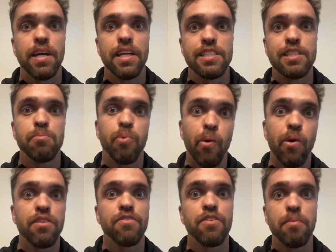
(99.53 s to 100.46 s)
it's
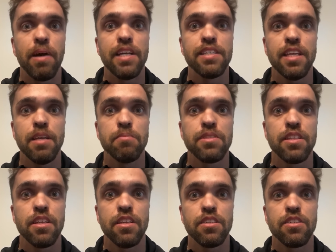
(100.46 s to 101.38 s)
important for my team
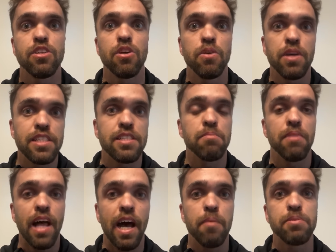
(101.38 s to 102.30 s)
to go get some
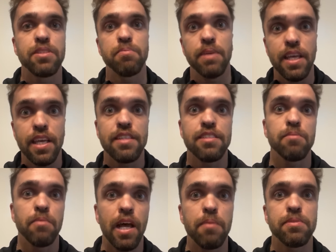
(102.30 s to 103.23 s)
laps, me get
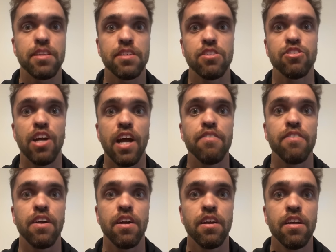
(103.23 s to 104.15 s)
some laps as a
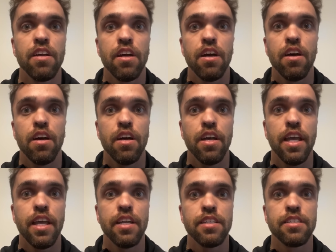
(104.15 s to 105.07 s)
driver,
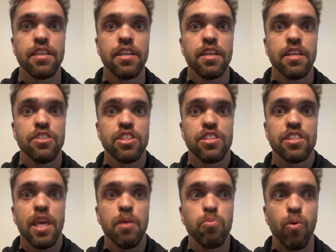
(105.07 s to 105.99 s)
and just
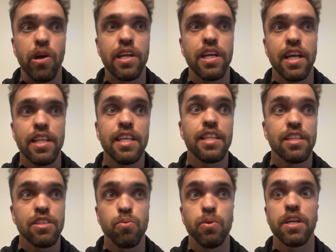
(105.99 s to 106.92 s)
keep working. I think
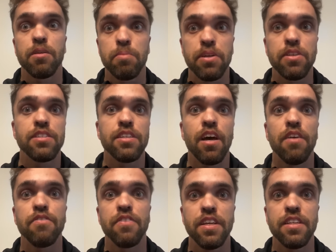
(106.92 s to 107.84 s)
this Wickerbill
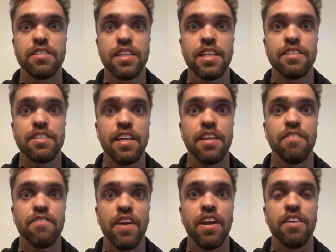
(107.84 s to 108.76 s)
stuff is
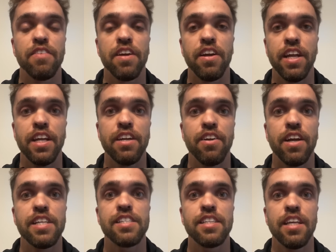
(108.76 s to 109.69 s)
getting very, very
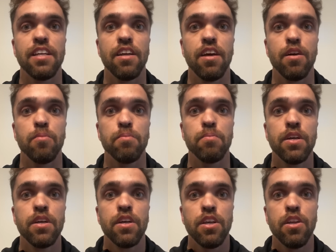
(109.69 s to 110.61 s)
interesting,
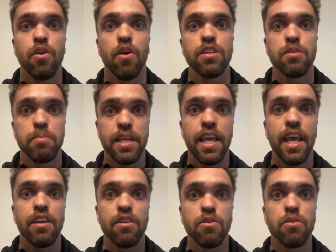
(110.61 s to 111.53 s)
you know, on the
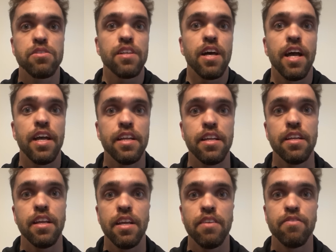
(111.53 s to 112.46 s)
mechanical side,
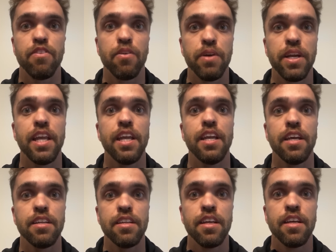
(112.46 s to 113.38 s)
and for Ricky
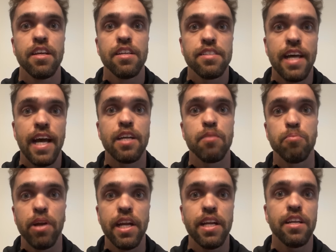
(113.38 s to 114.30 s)
and Zach and
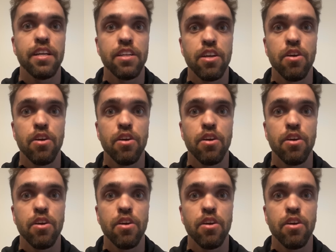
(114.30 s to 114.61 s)
Brady